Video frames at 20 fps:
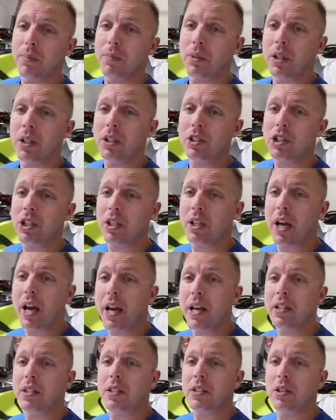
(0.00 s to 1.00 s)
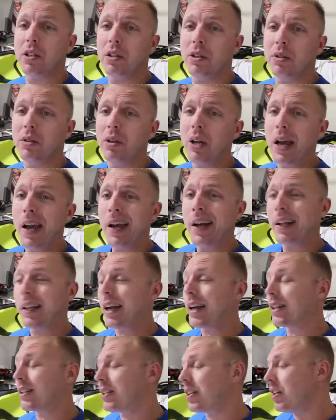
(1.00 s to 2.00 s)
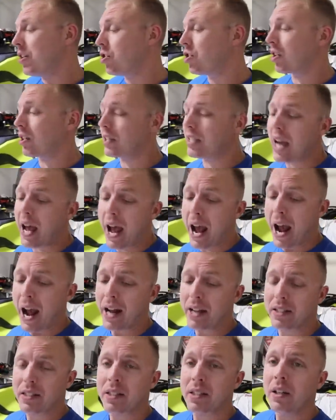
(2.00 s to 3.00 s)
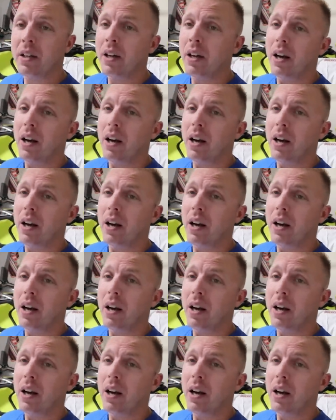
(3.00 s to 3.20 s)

merchandise too, like t-shirts, hats,